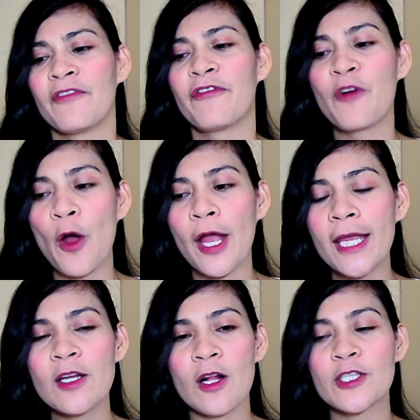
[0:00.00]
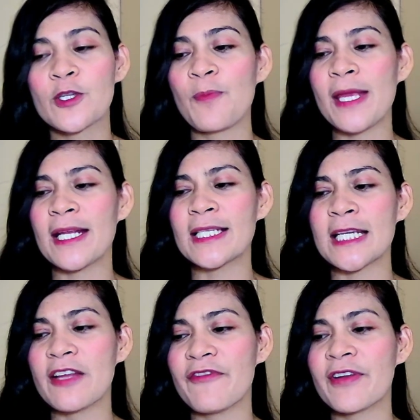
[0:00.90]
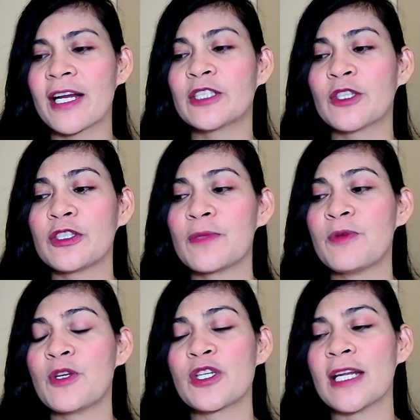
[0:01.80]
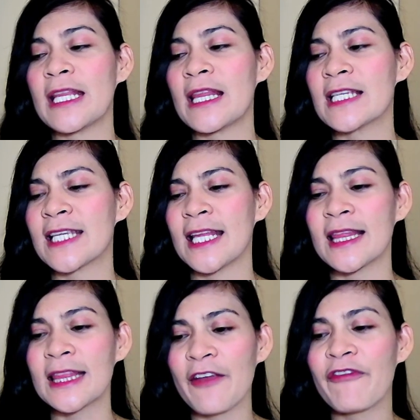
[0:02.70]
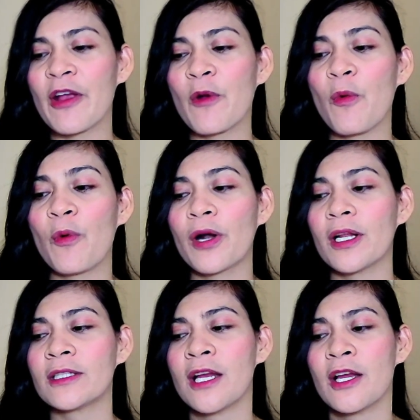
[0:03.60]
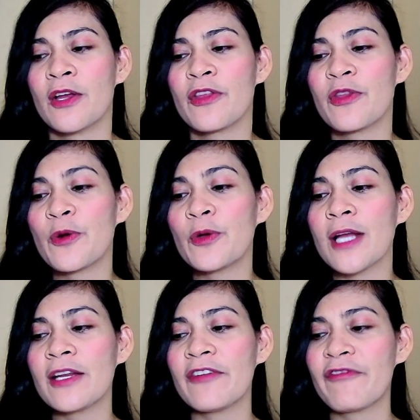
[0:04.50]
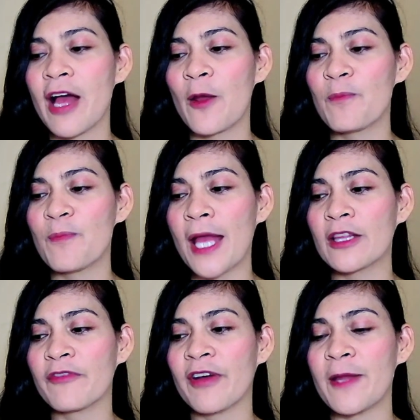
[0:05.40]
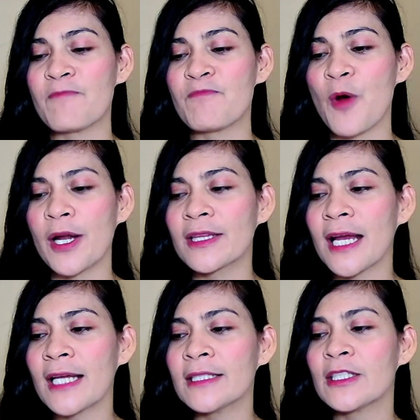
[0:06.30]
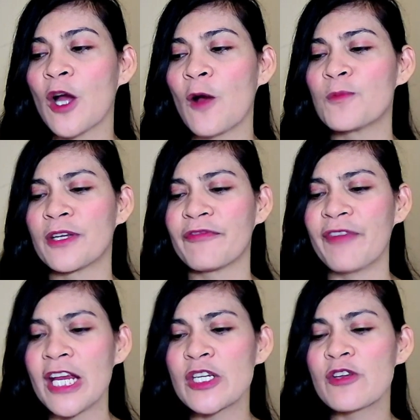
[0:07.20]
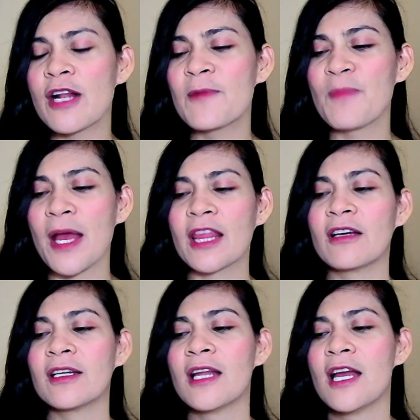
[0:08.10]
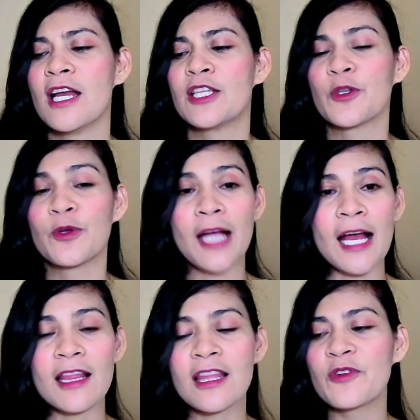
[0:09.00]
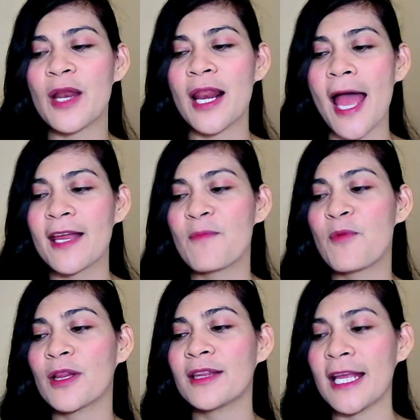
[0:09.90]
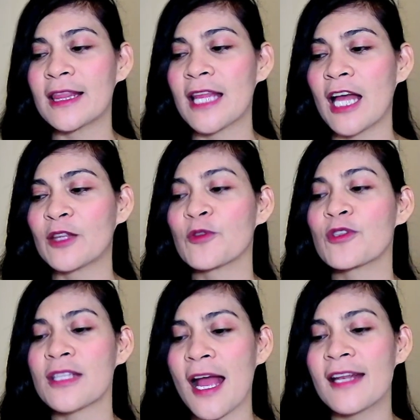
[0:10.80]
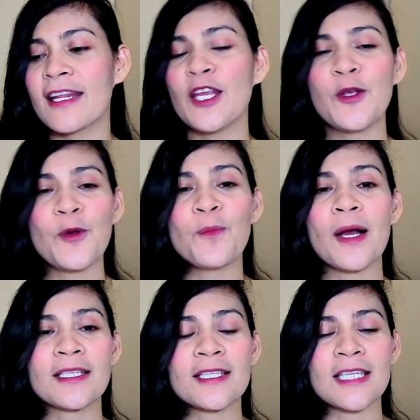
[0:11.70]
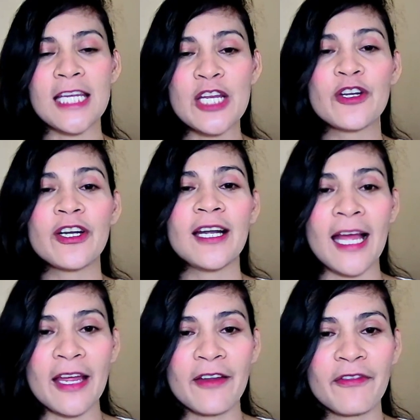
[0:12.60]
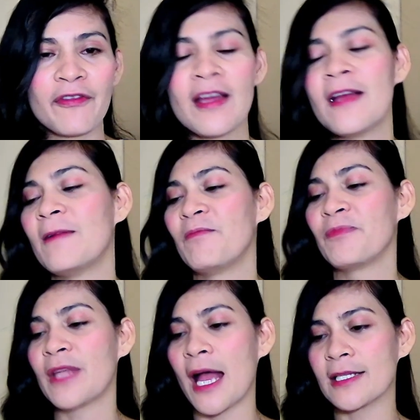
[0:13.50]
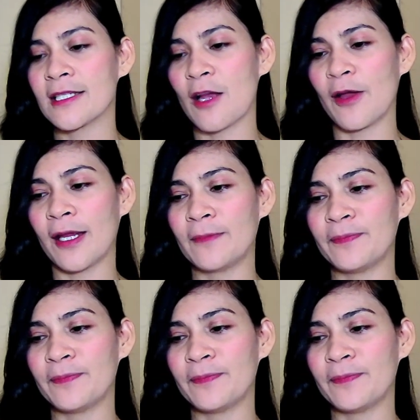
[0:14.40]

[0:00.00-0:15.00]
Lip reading: Freud also made a significant contribution in the scientific world through the development of an important observational method to gather reliable data to study humans' inner life. Taas ay.